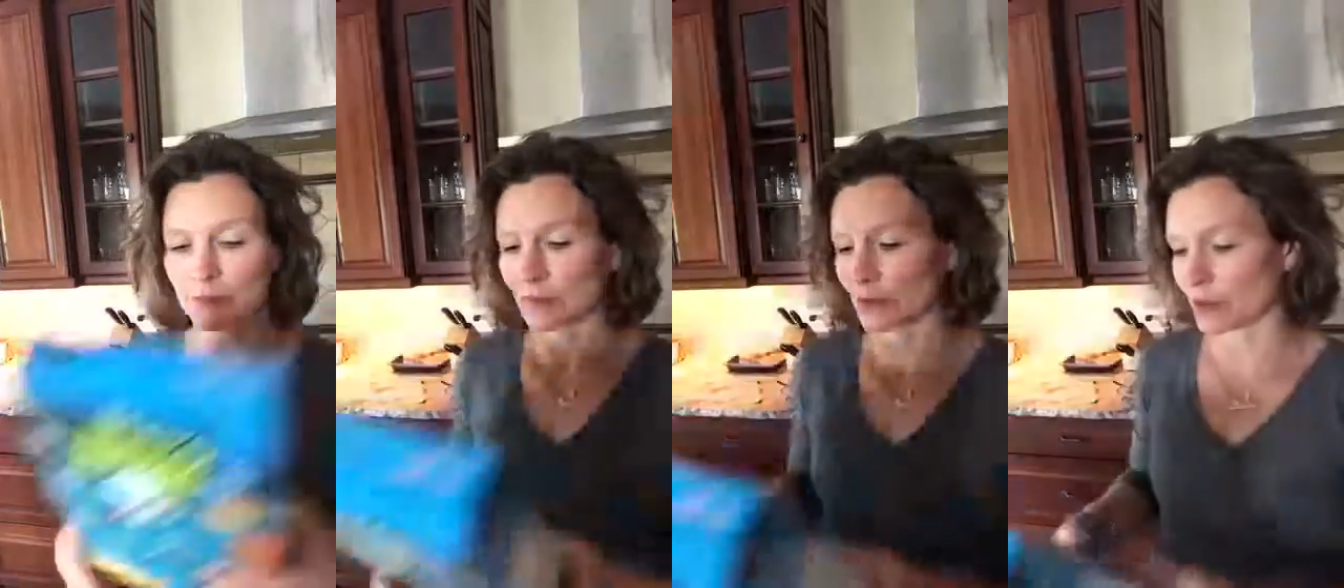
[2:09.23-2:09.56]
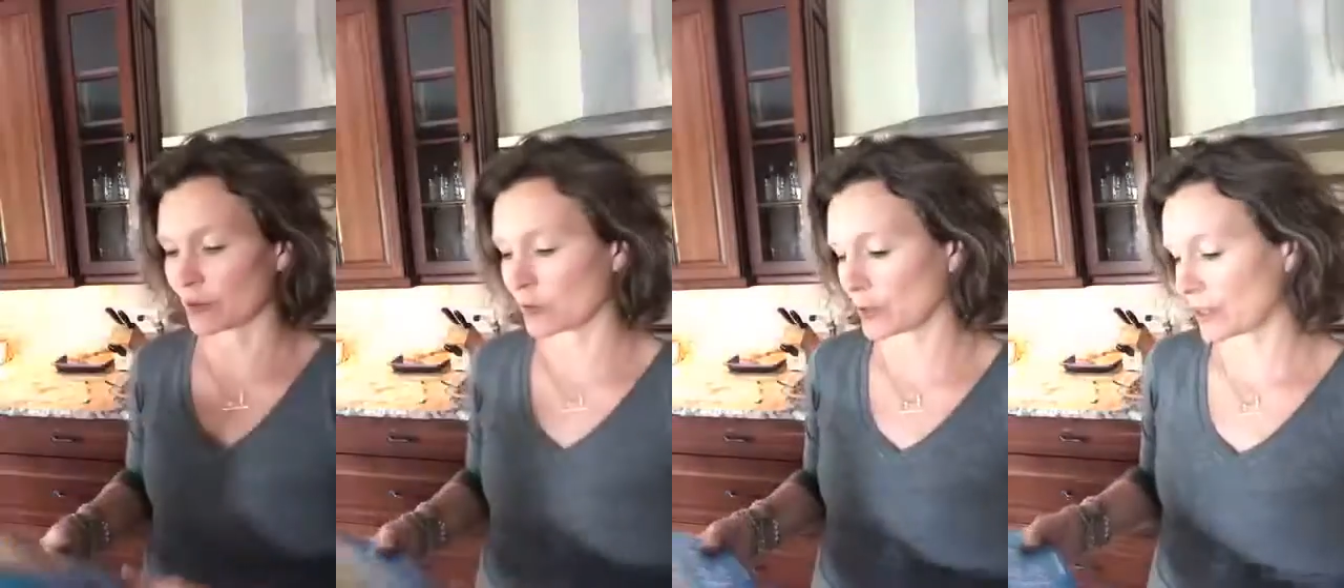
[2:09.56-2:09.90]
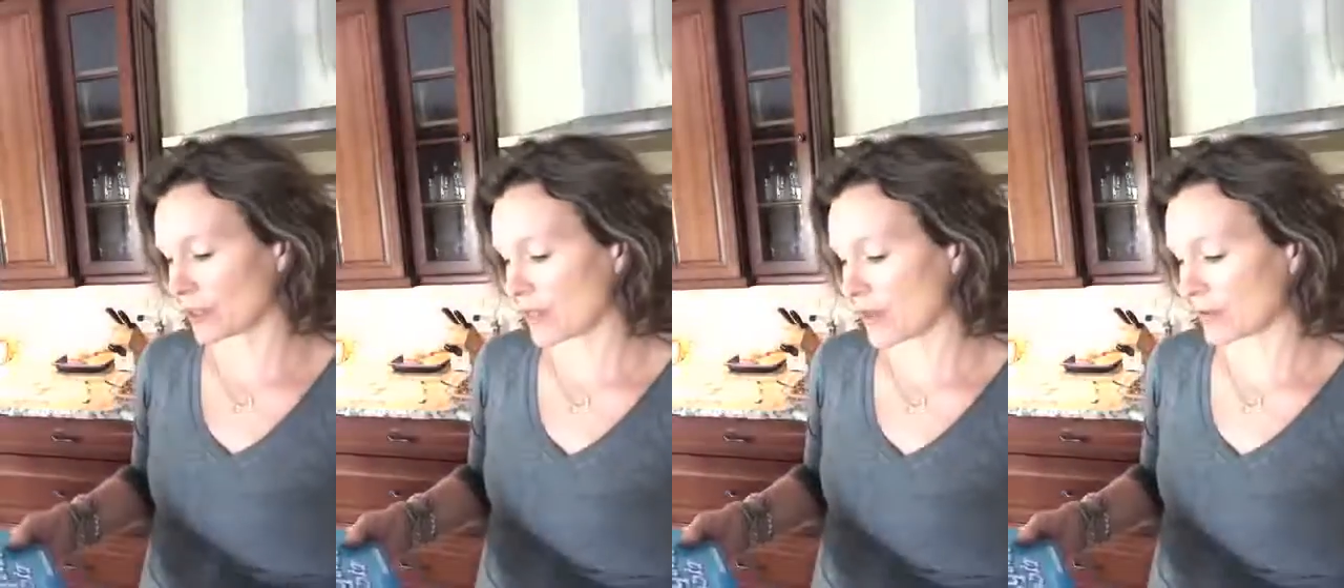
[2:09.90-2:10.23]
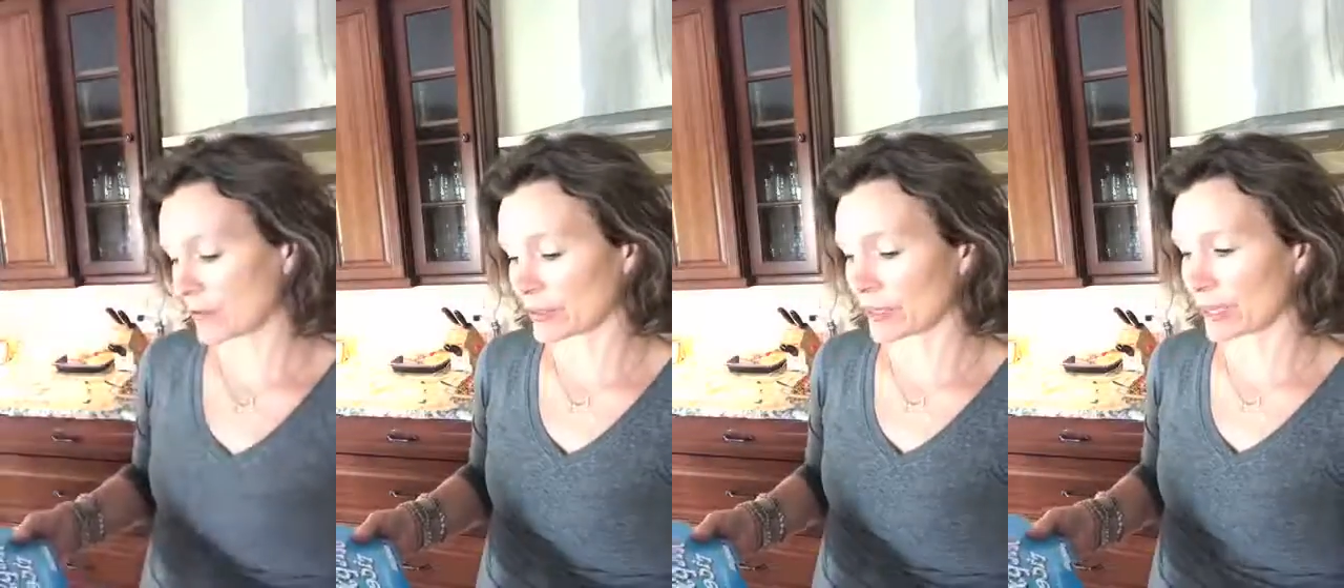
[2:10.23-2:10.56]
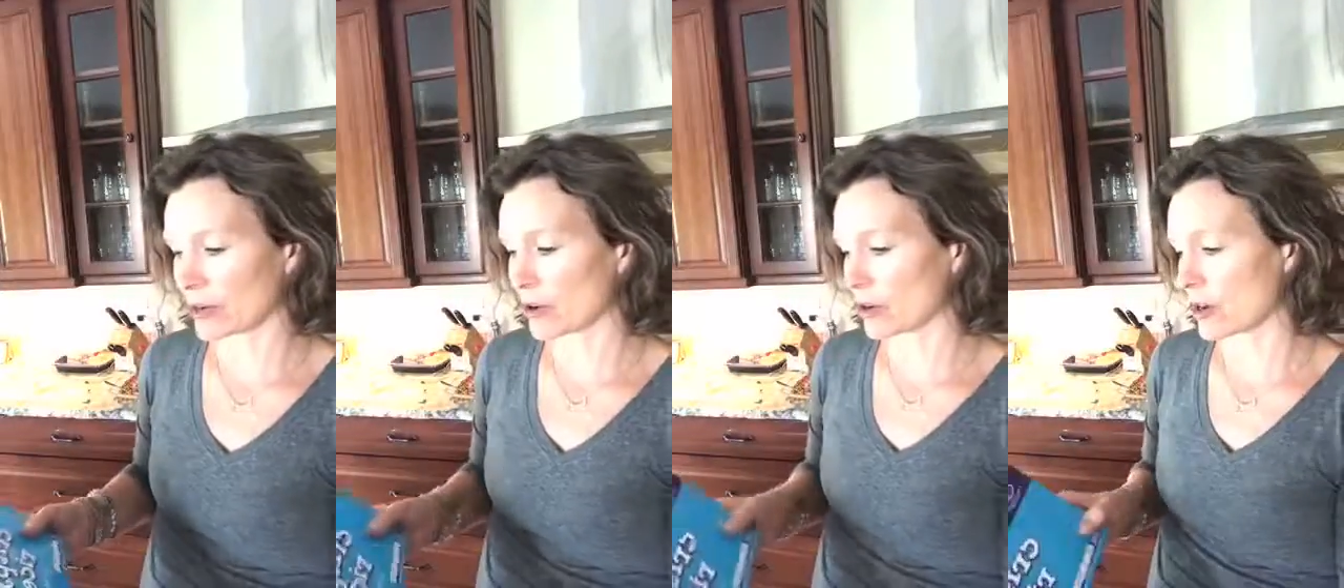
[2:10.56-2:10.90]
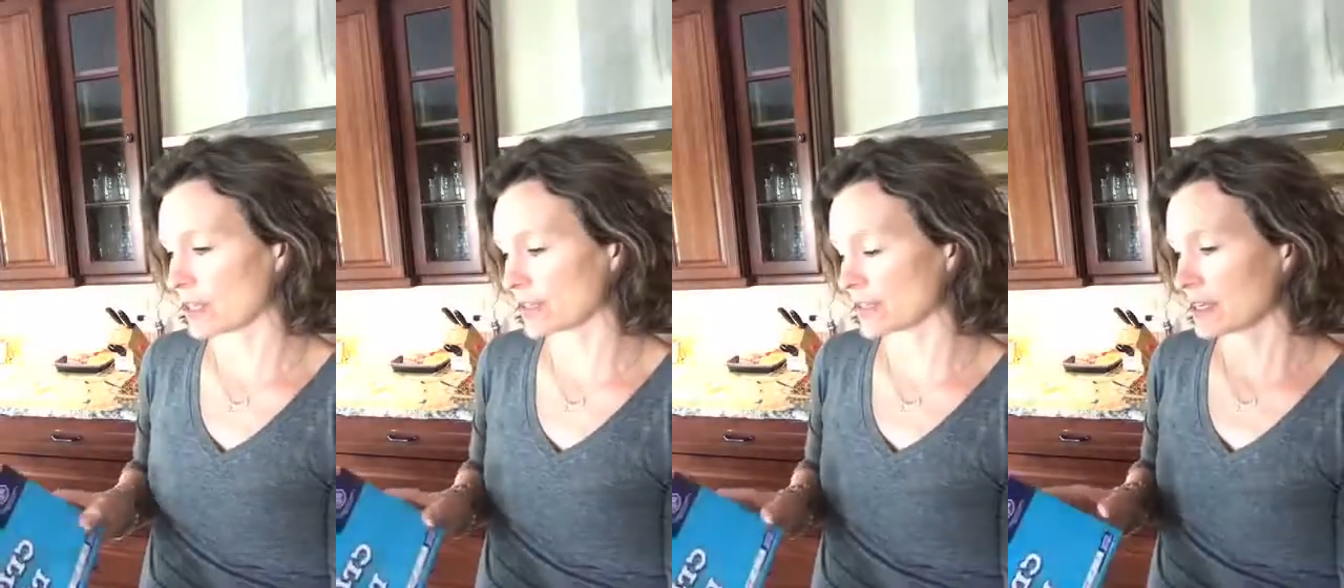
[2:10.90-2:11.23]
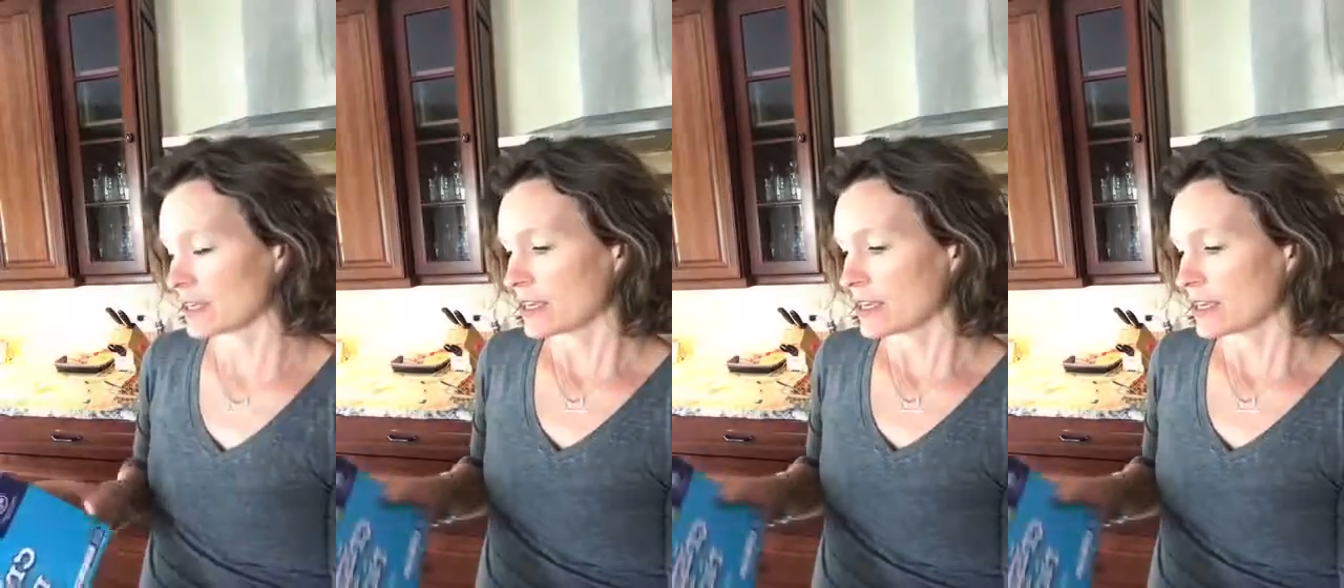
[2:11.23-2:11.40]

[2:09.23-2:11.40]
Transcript: So avoid that one at all costs.